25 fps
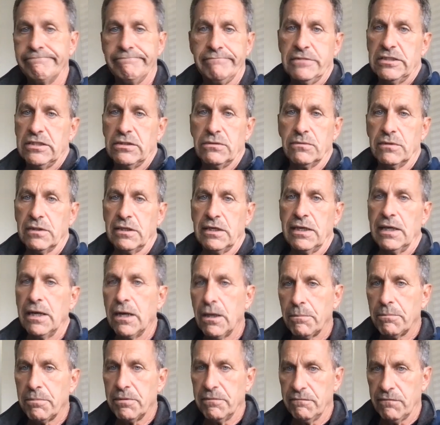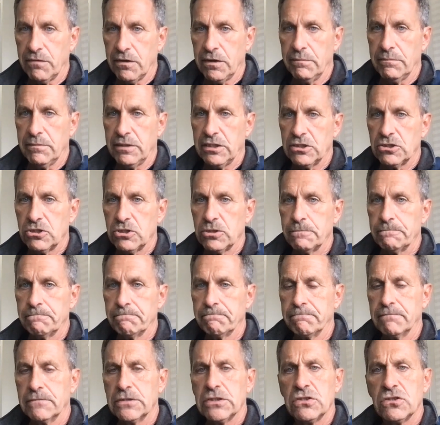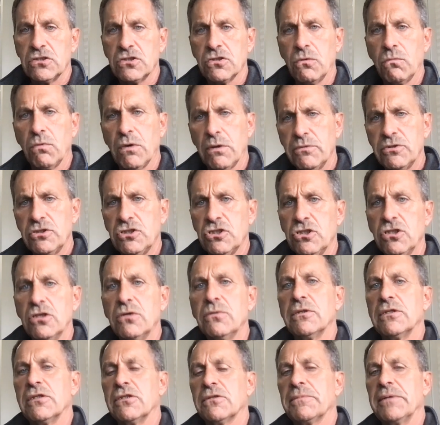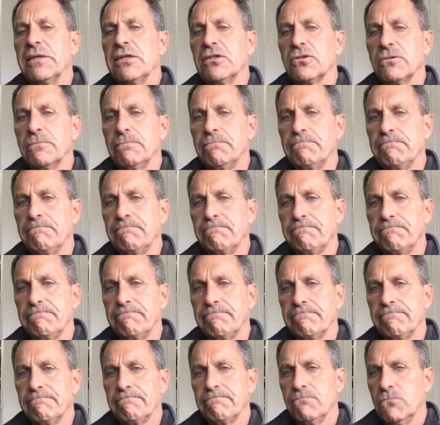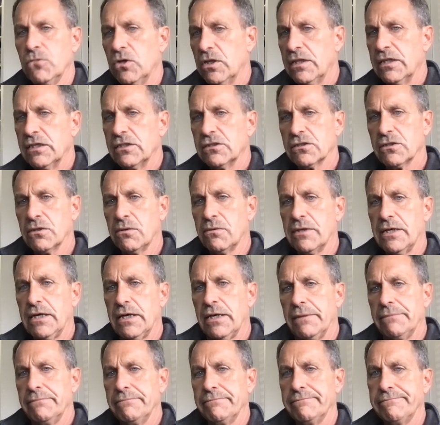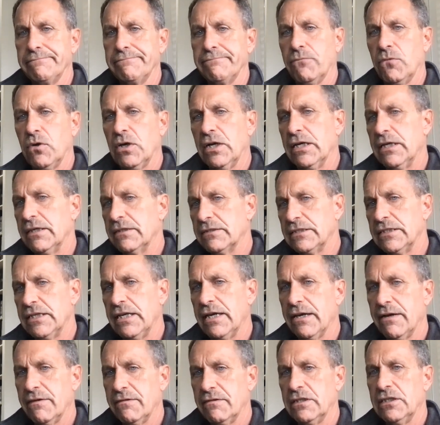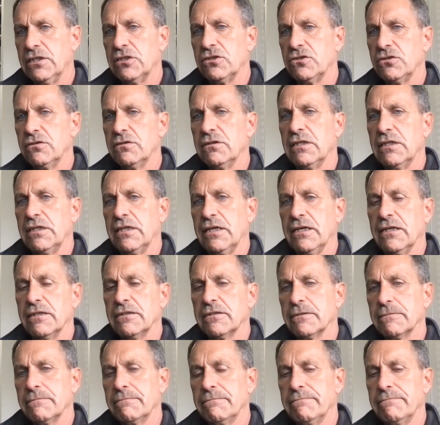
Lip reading: Didn't really help him very much. So what would you do with this patient? What do you think's going on? Why does he have the issue that he has?